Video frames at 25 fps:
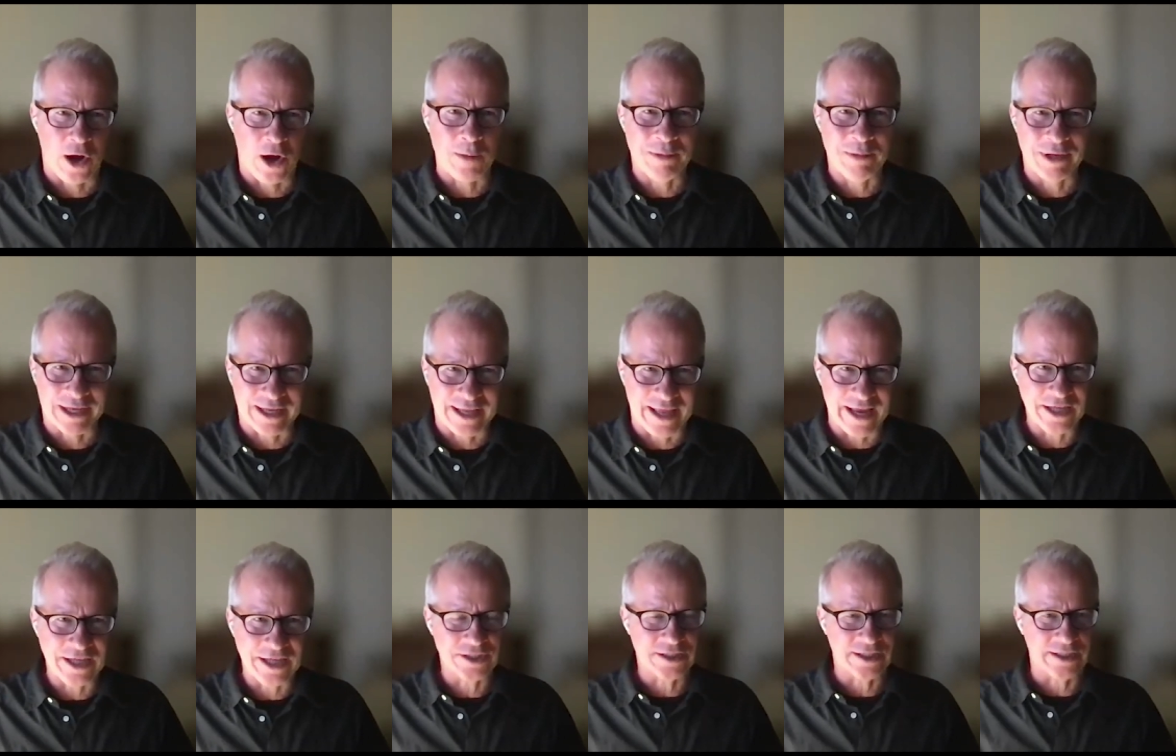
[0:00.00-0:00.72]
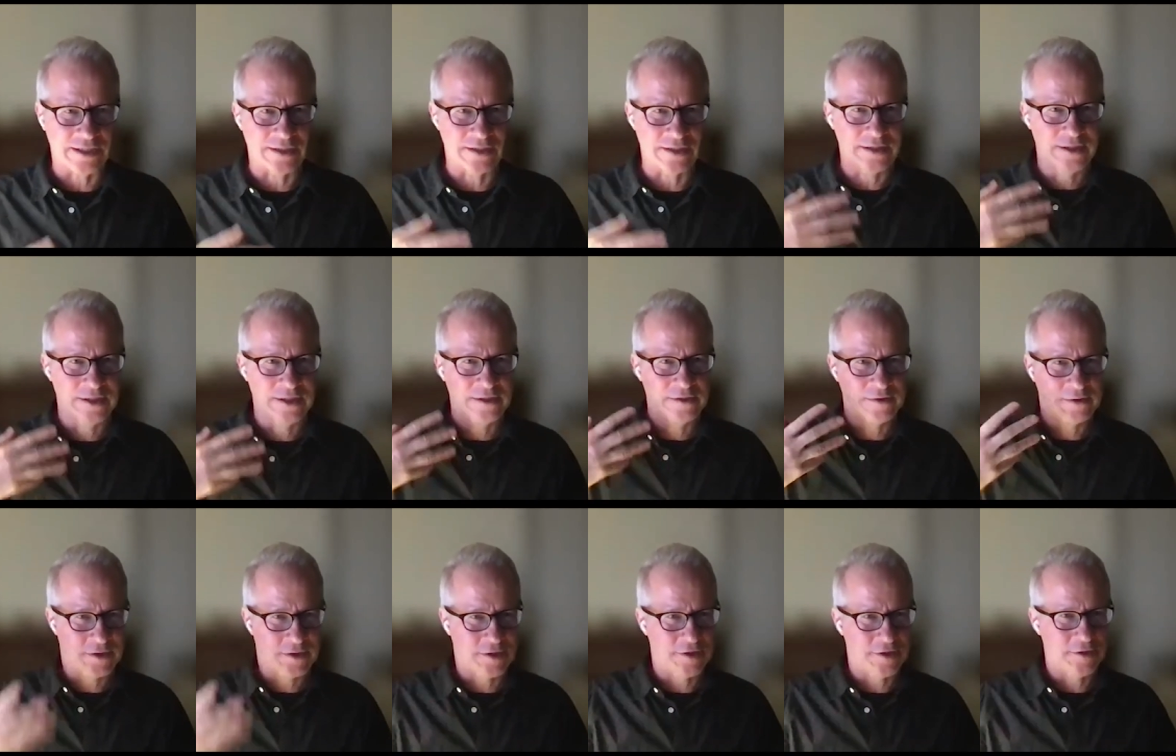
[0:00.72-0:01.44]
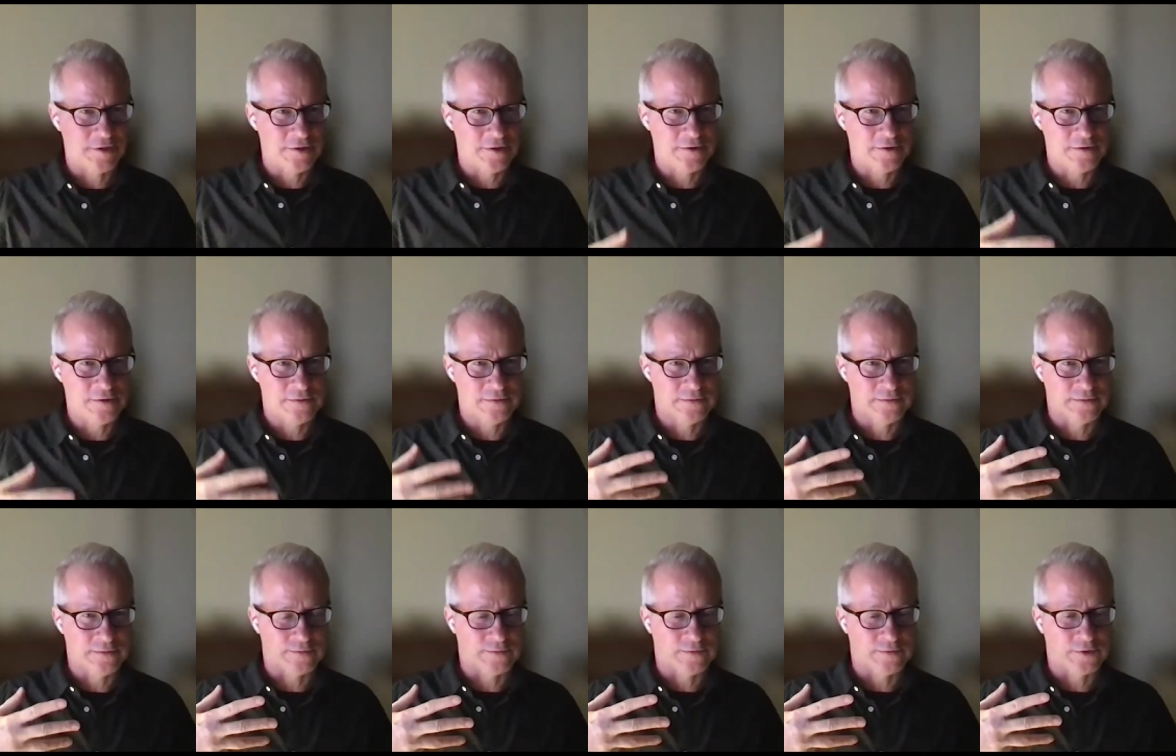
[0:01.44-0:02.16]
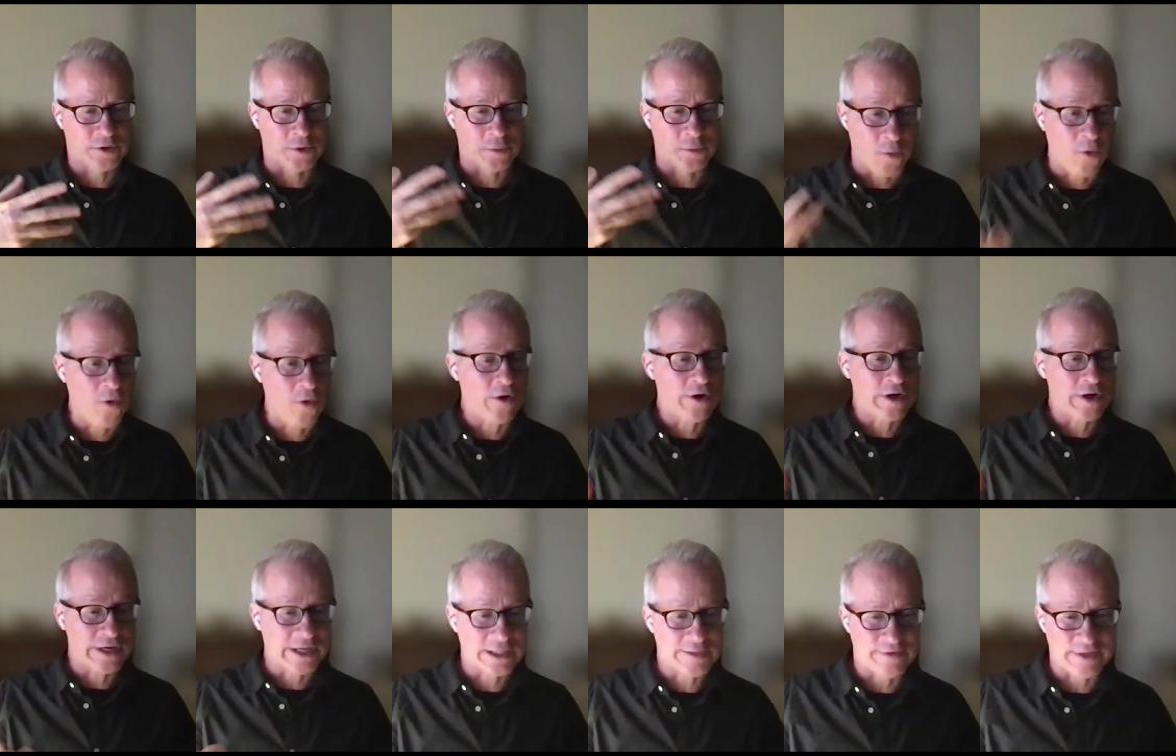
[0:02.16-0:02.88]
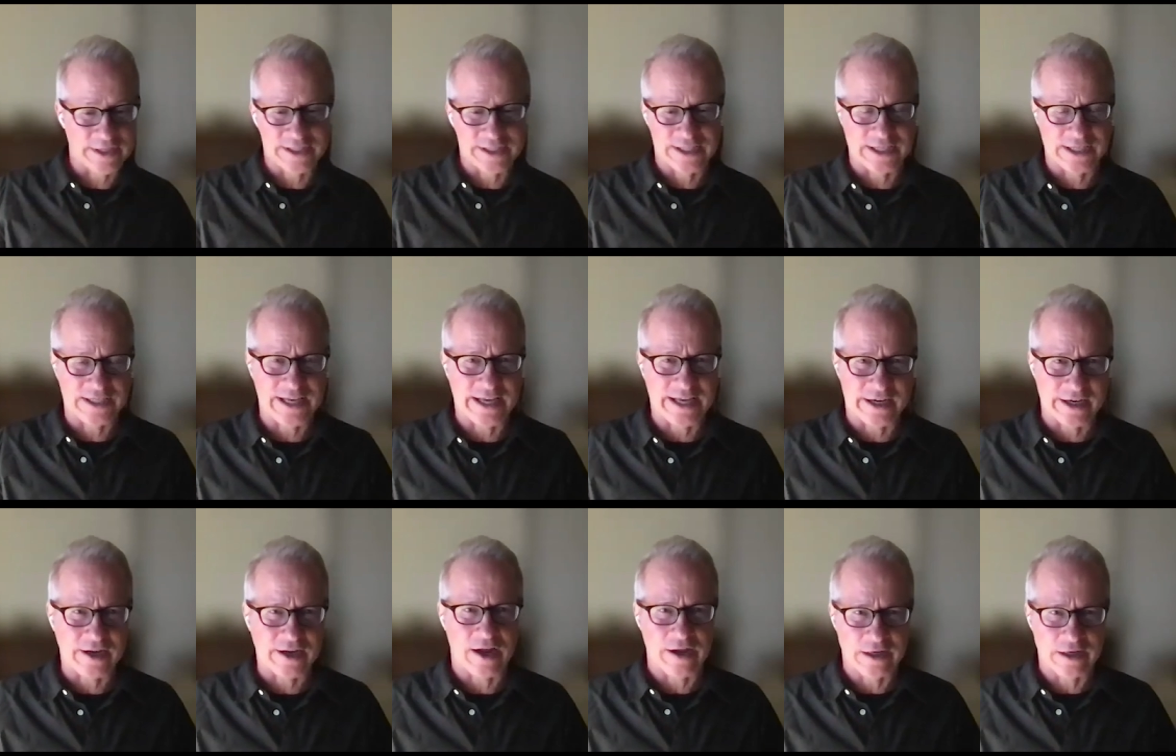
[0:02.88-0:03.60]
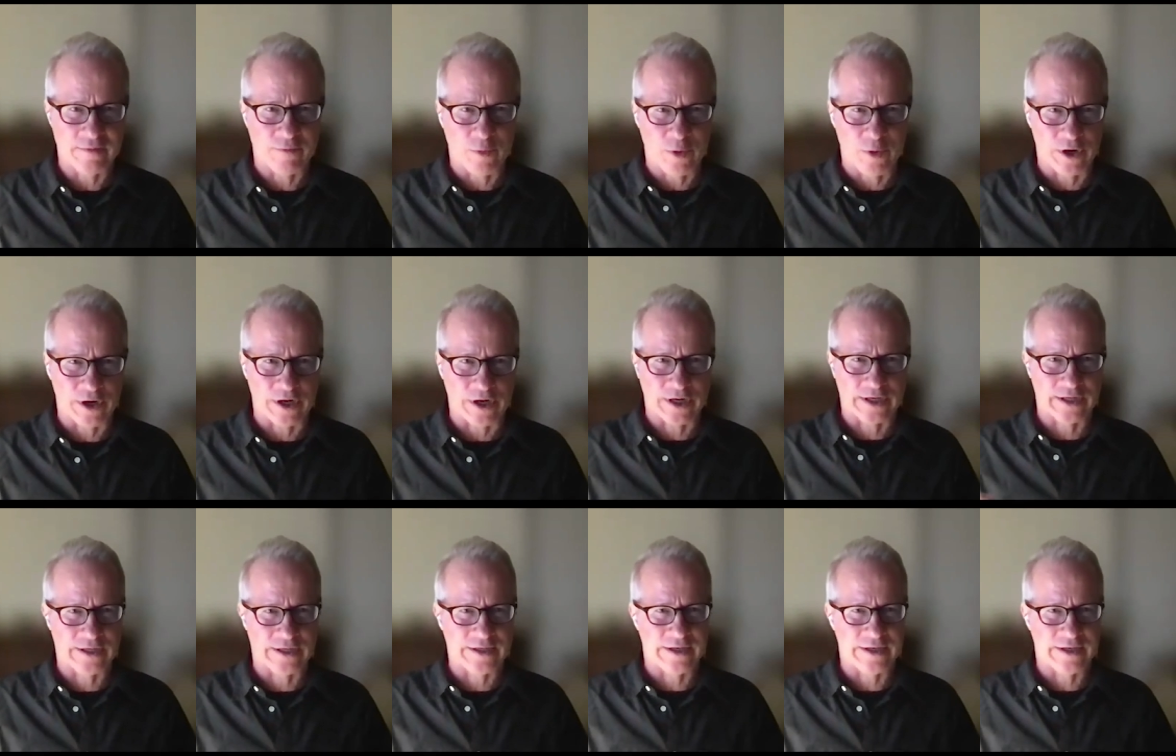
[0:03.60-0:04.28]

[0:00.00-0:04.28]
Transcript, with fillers: obligation to toward, as Felicity said, a kind of work.